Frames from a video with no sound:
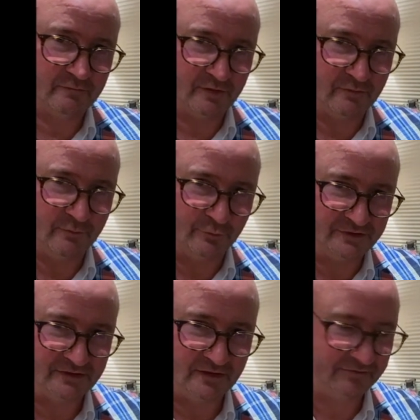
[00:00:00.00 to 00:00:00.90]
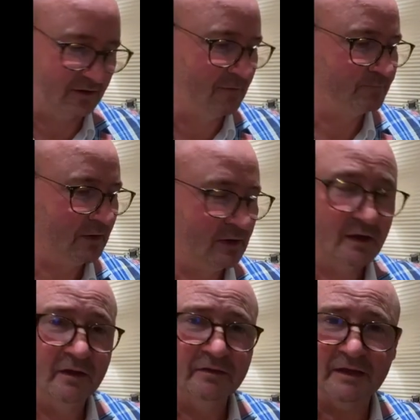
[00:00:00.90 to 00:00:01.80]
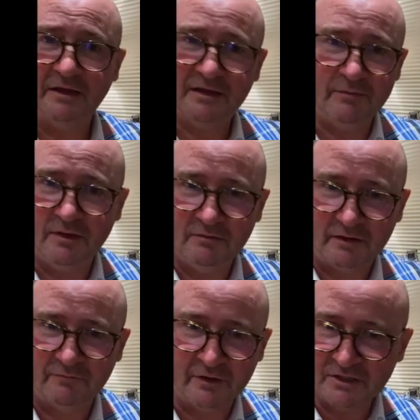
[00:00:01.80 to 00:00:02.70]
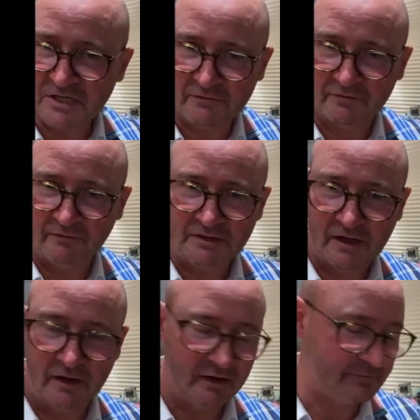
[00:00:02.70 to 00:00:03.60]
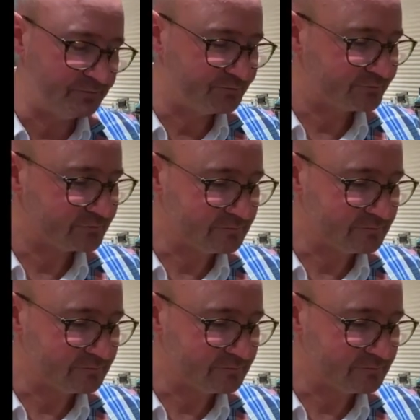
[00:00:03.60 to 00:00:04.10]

I'll go into more detail. So they gave me like really generous of their time,